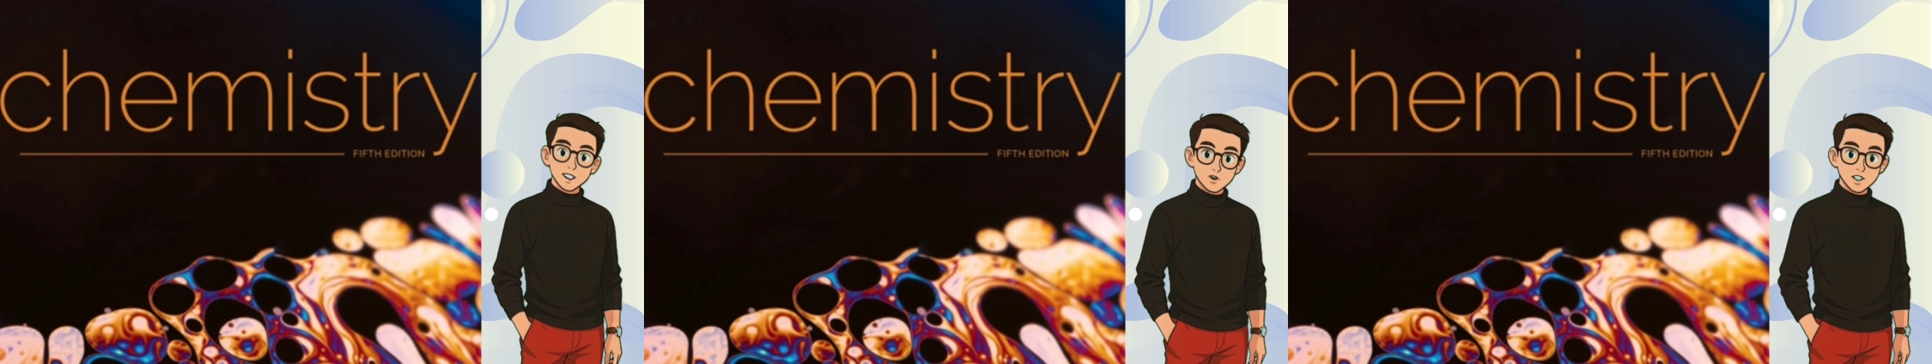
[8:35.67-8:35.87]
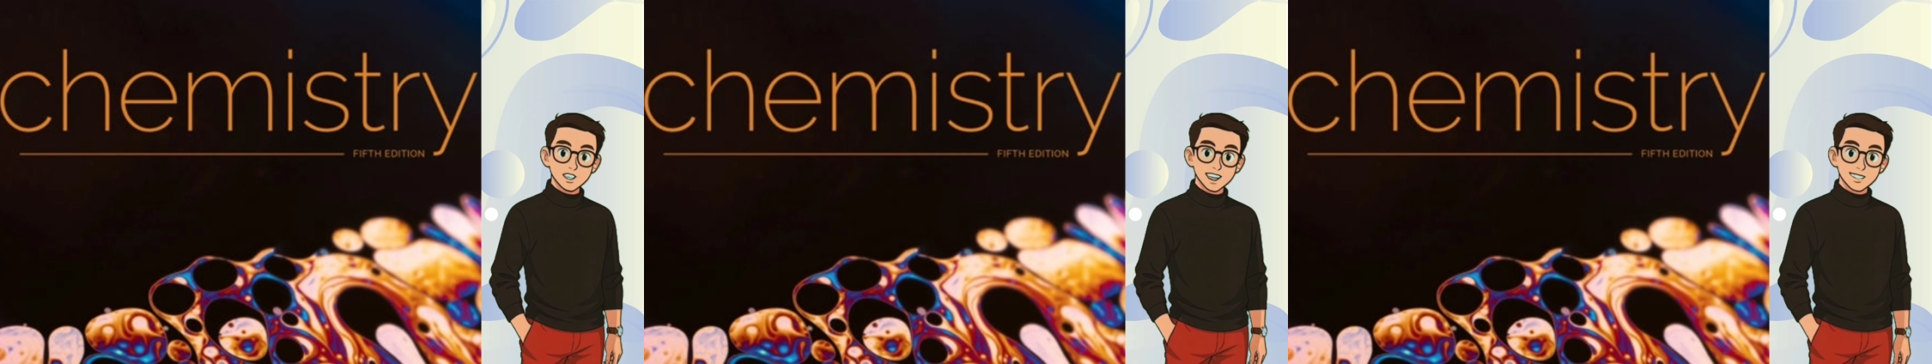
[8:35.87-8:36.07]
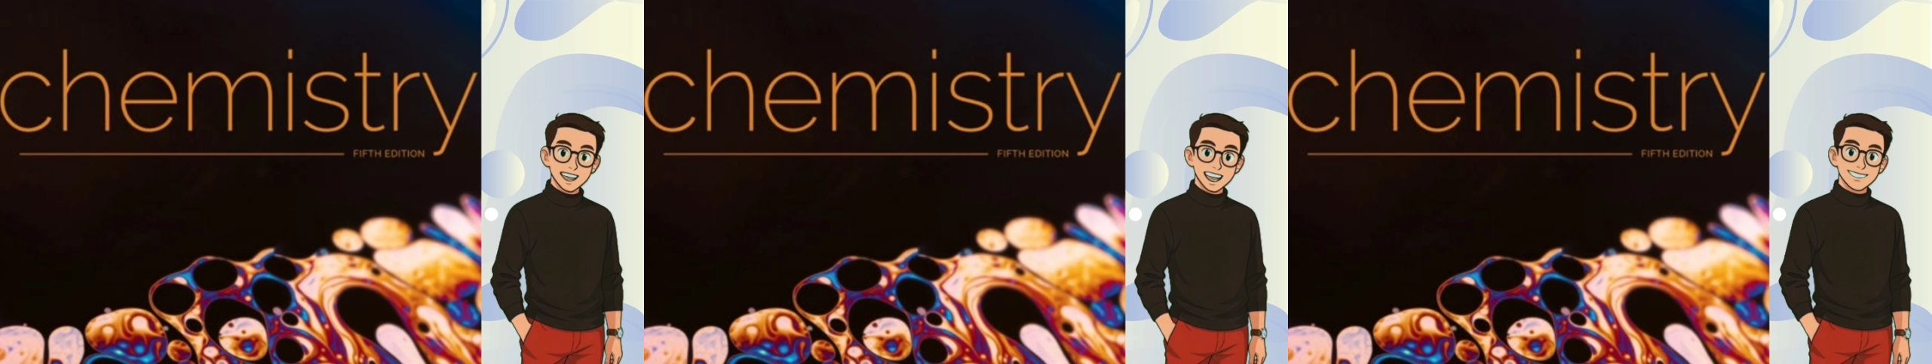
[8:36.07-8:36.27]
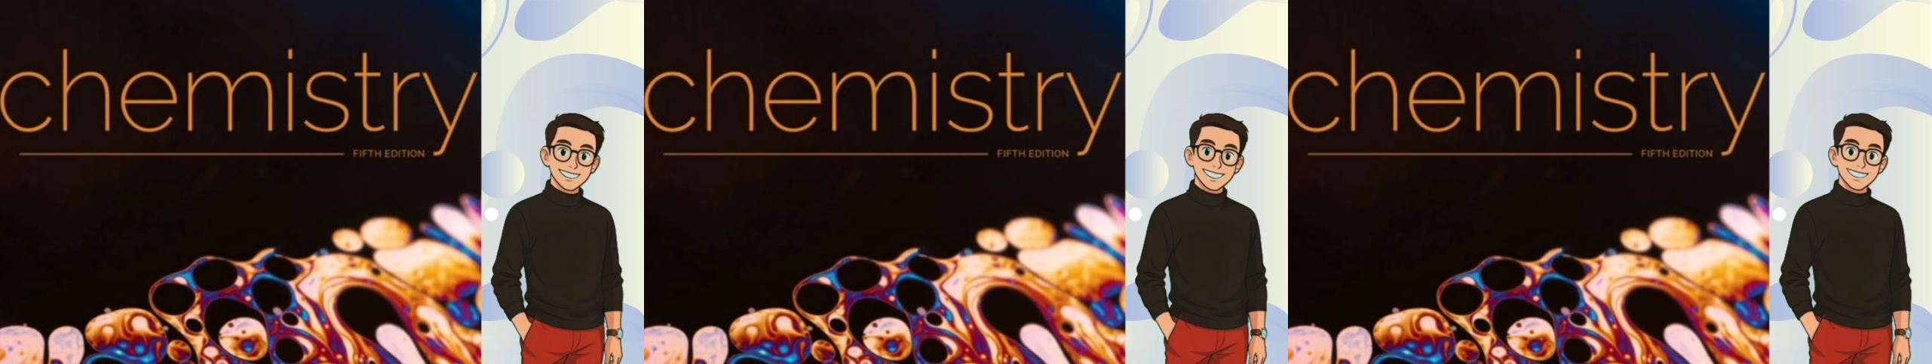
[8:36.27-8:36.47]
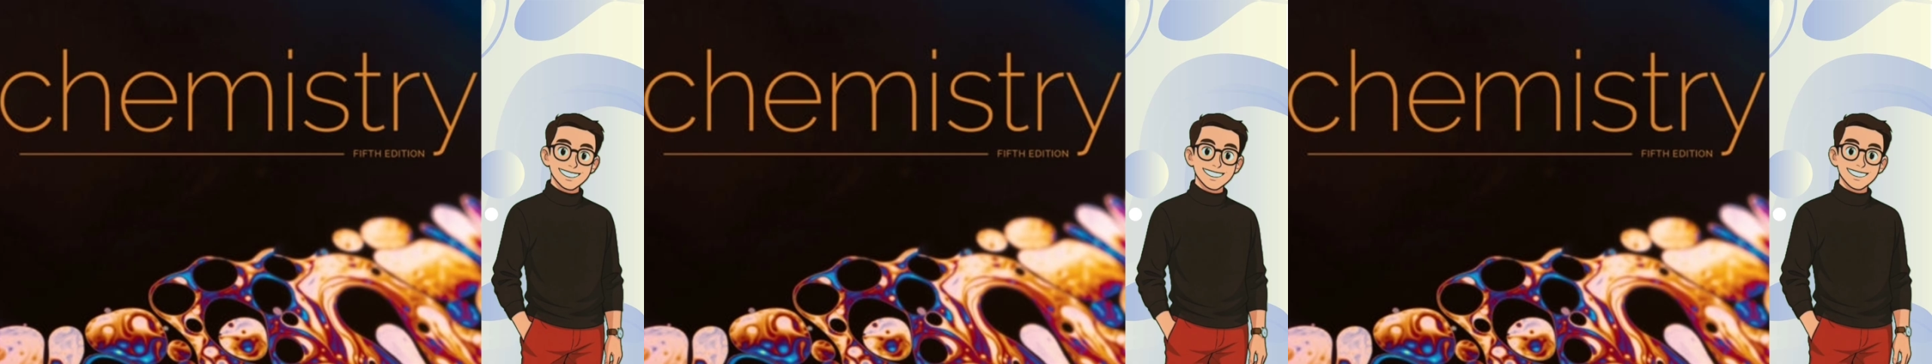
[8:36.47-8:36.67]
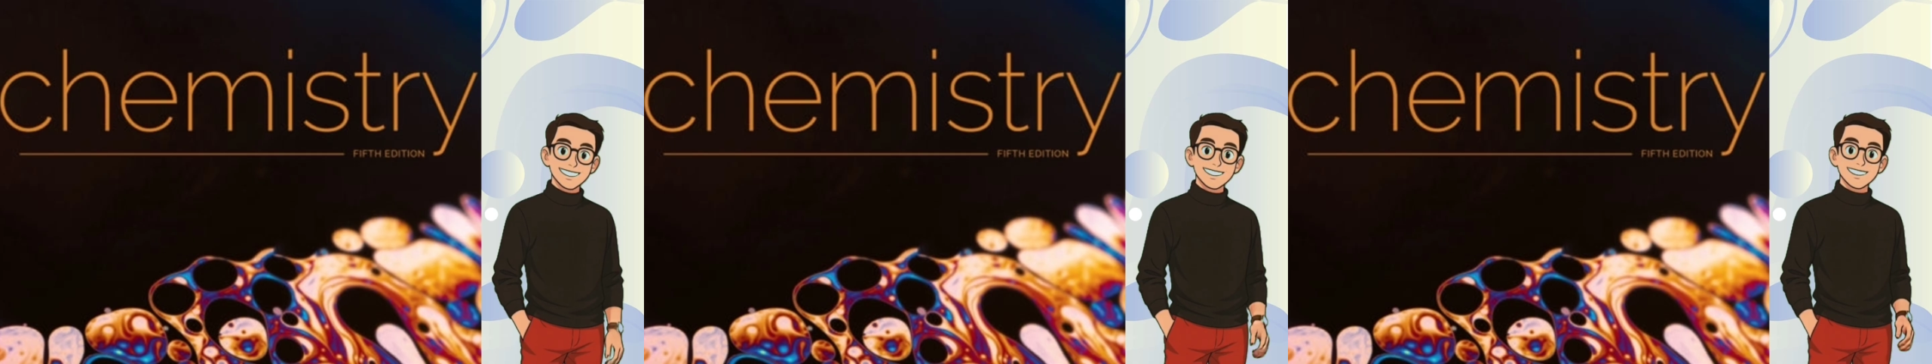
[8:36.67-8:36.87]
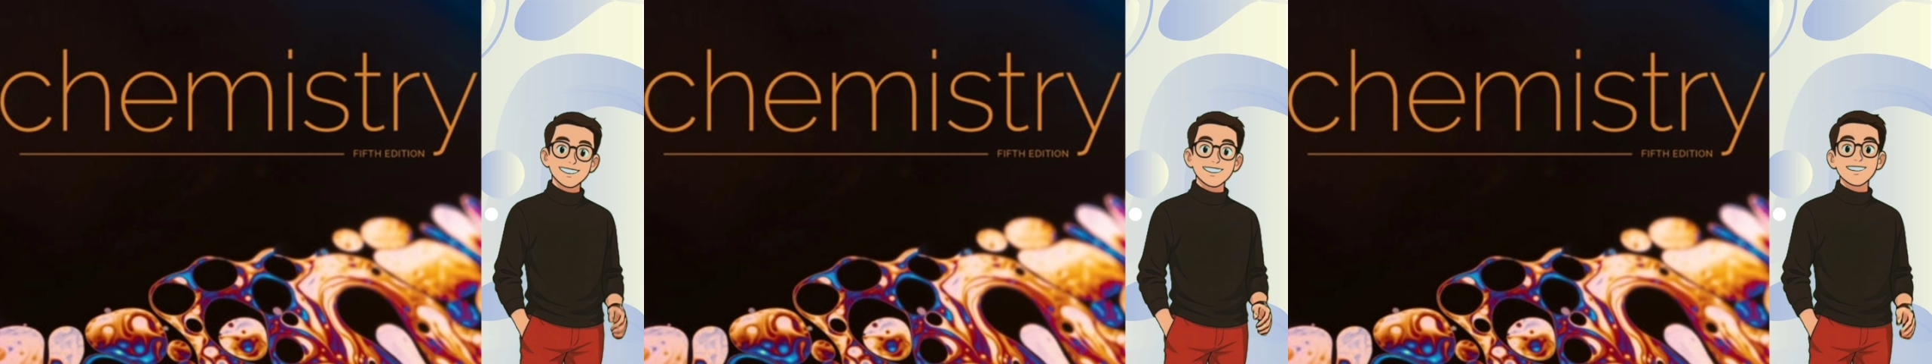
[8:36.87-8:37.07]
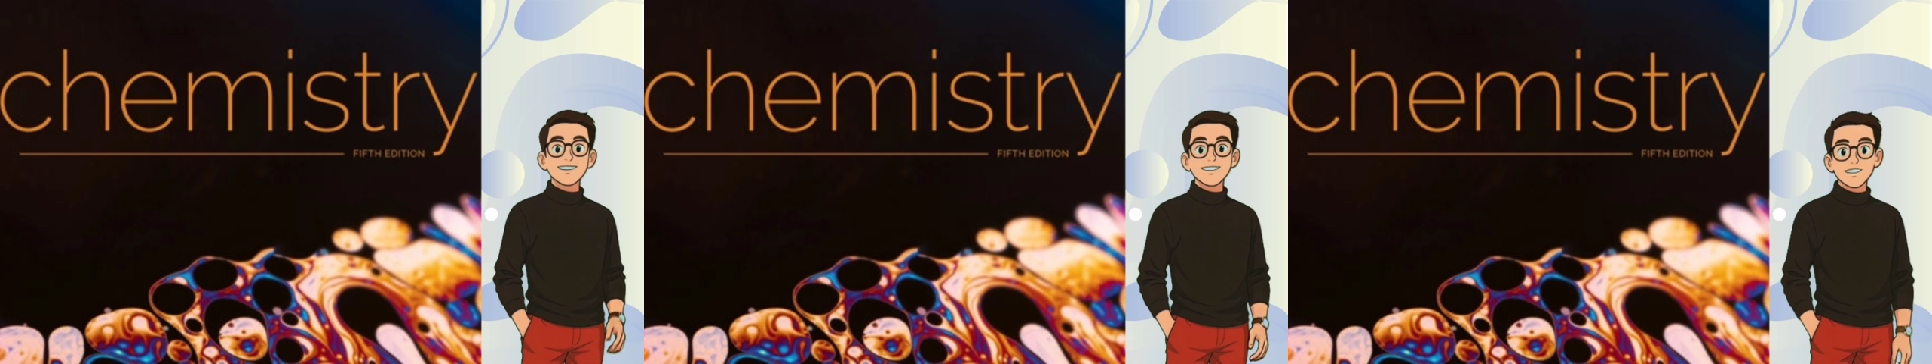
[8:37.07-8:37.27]
electron is most
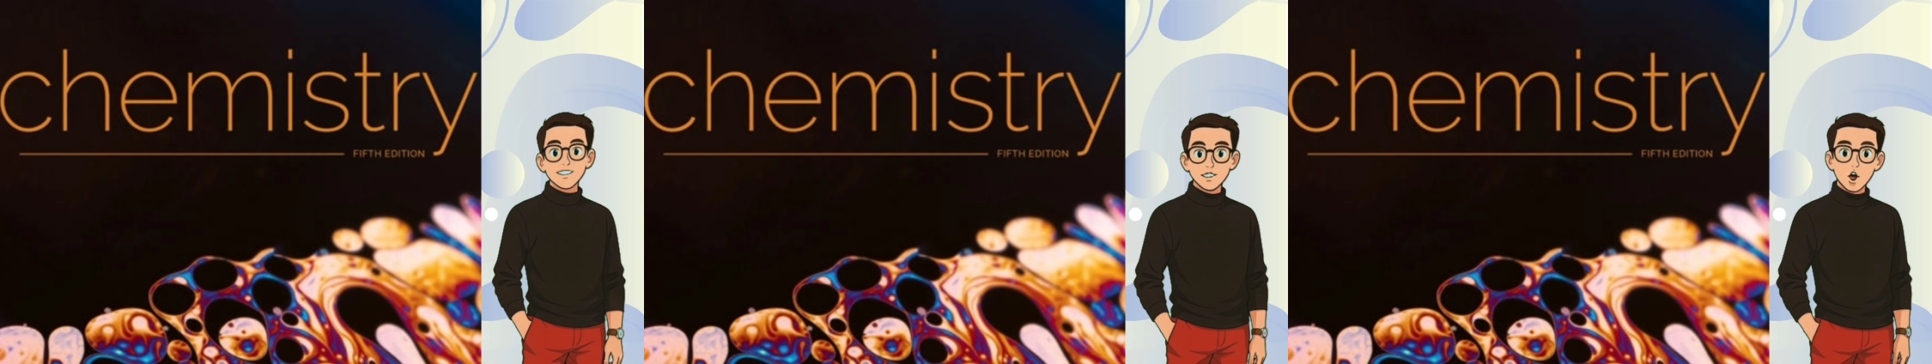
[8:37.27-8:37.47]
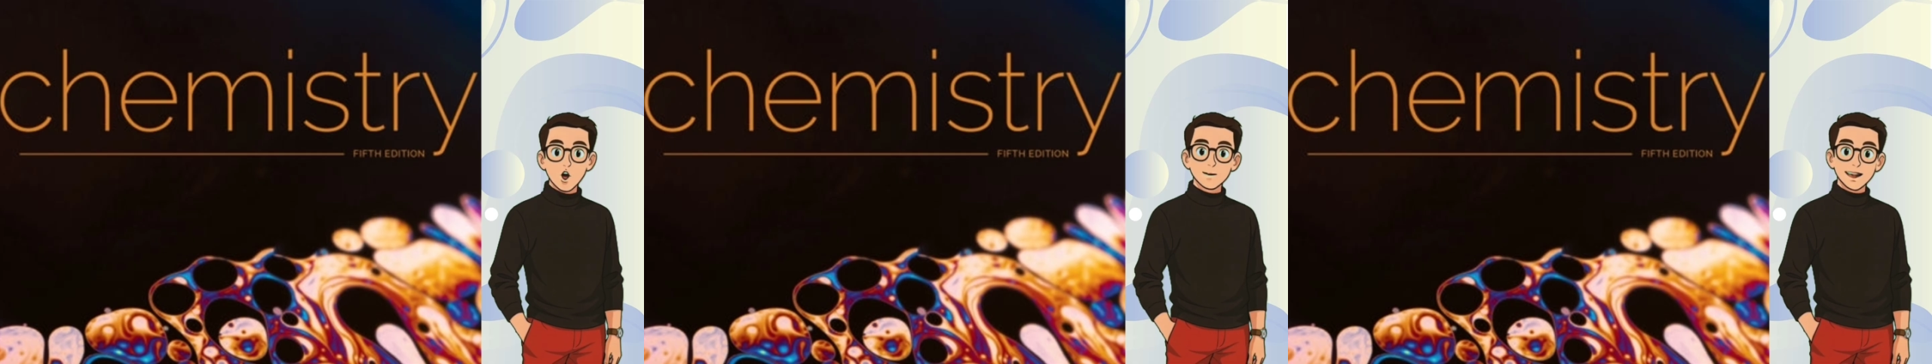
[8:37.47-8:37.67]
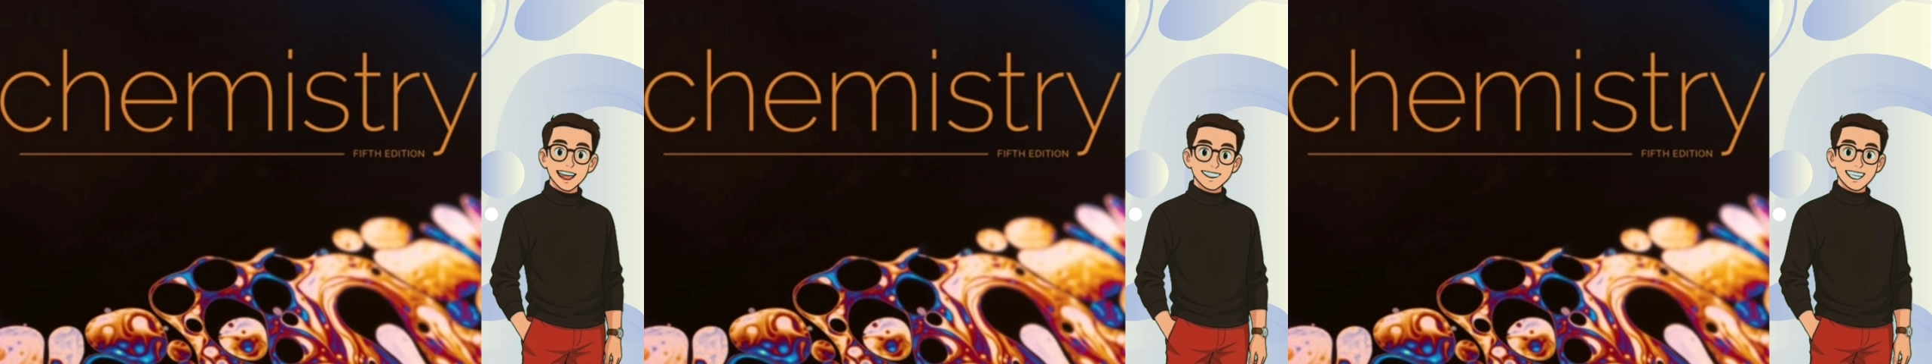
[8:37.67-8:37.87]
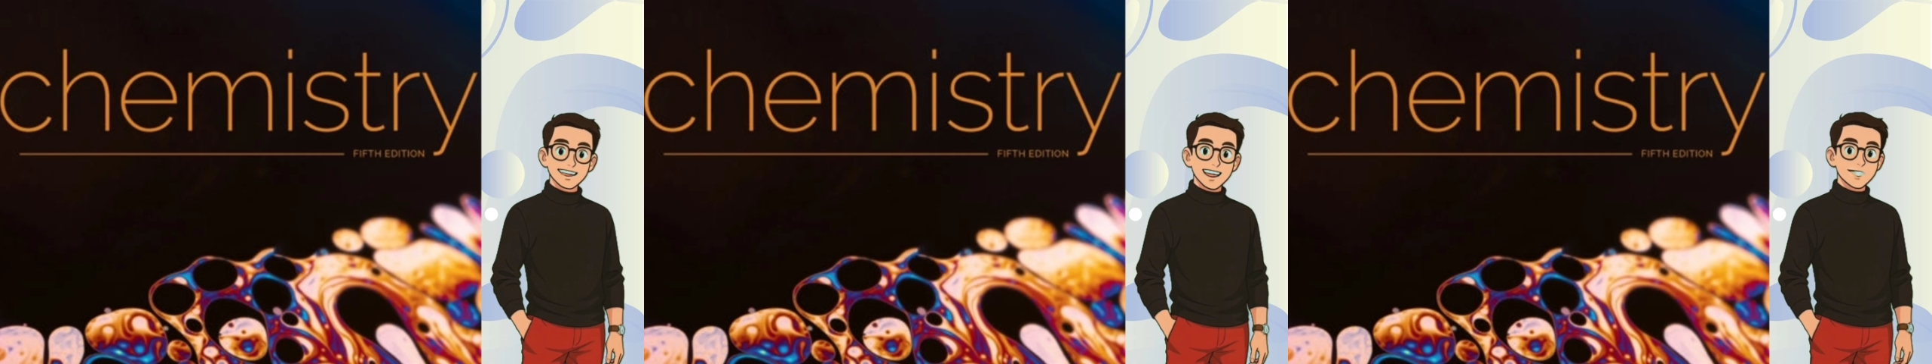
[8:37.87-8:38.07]
likely to be found,